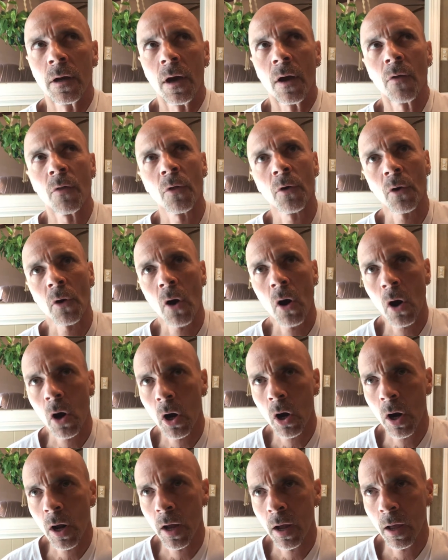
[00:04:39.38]
there
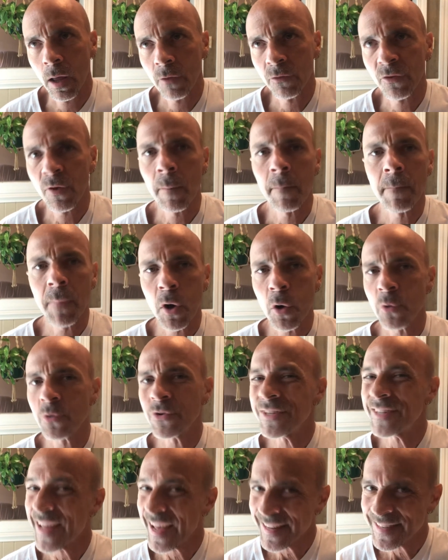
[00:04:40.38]
are some bone
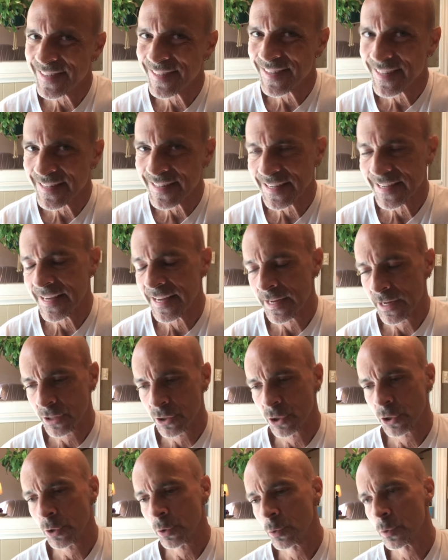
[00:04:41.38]
density
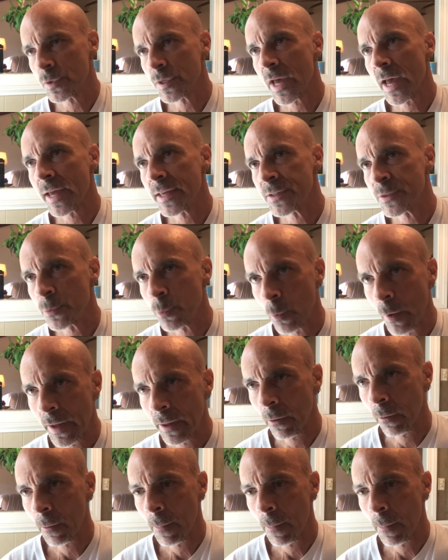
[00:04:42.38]
issues as well,